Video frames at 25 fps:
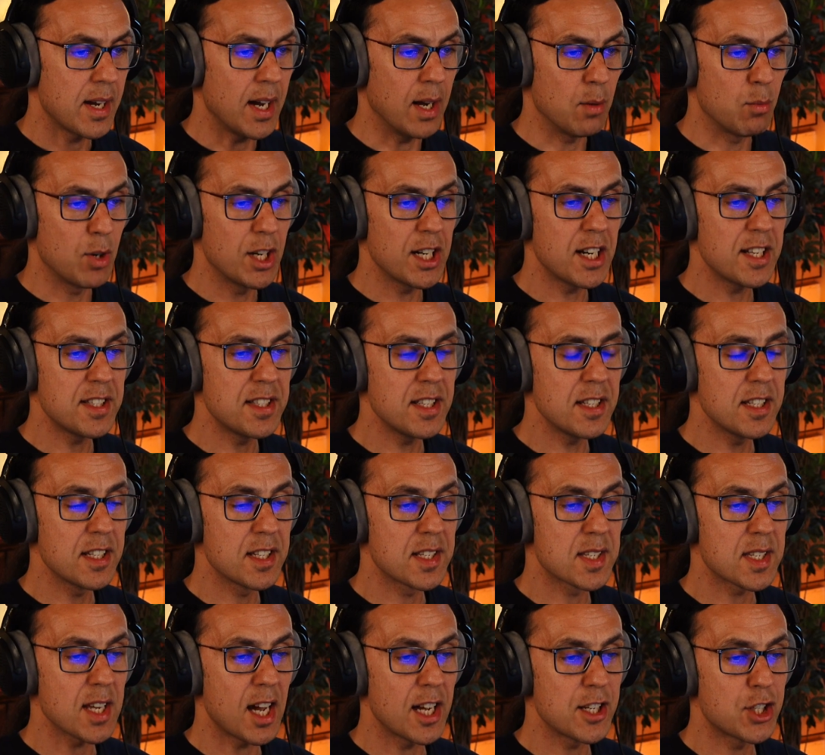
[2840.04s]
And what I did
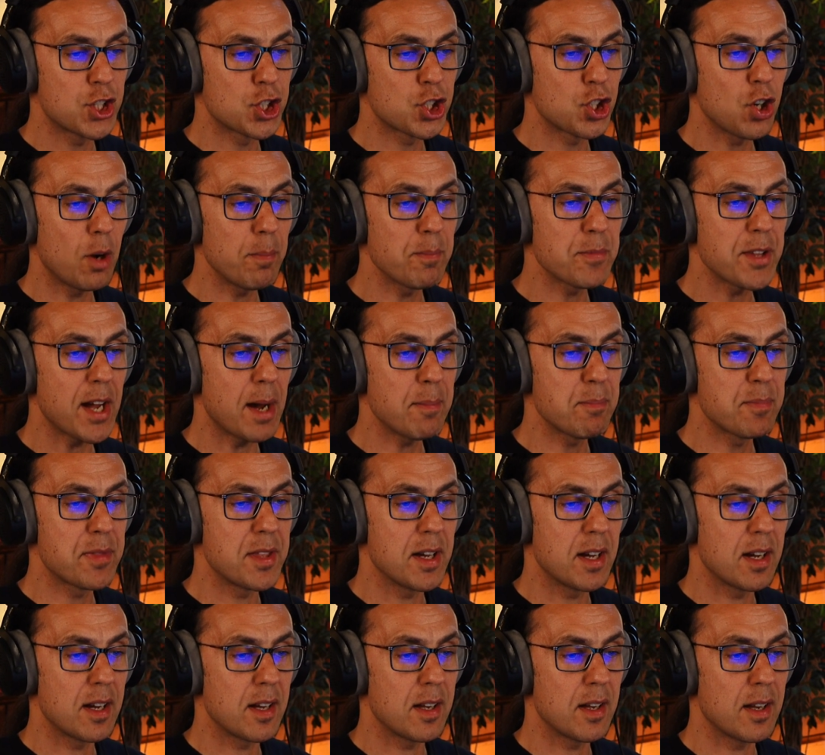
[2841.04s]
is I chopped up
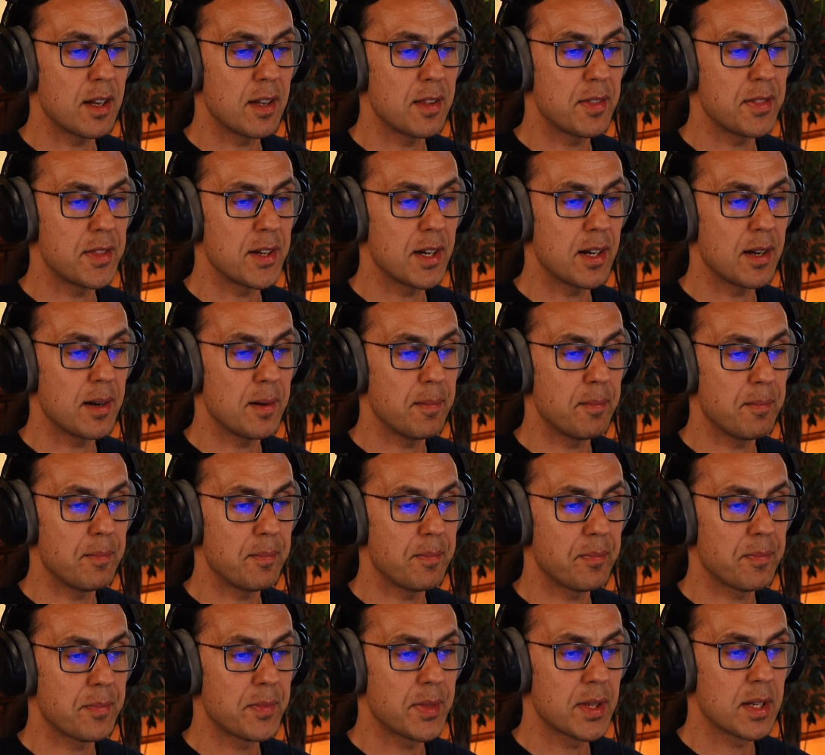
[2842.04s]

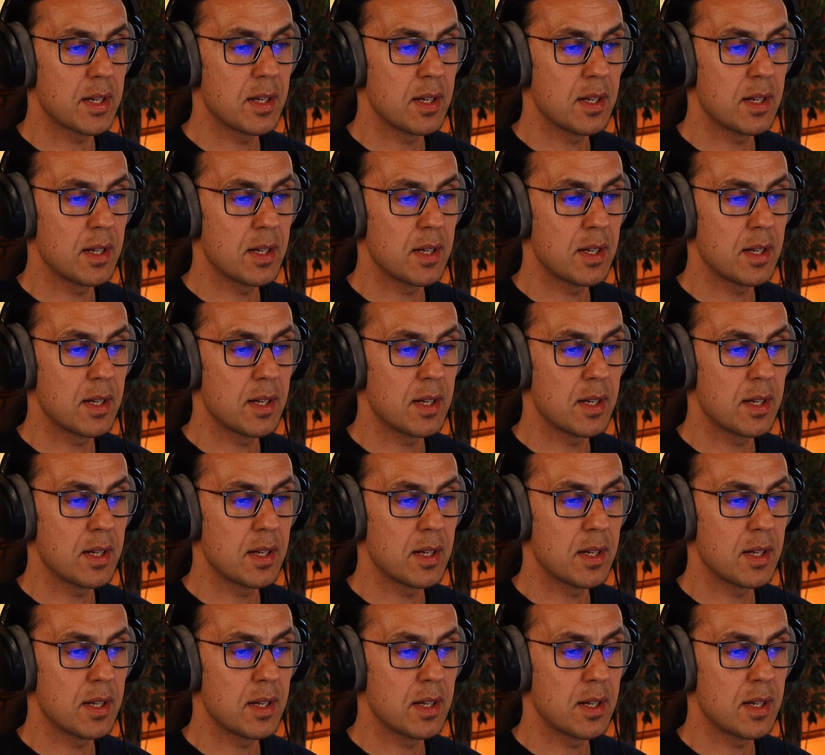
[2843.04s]
the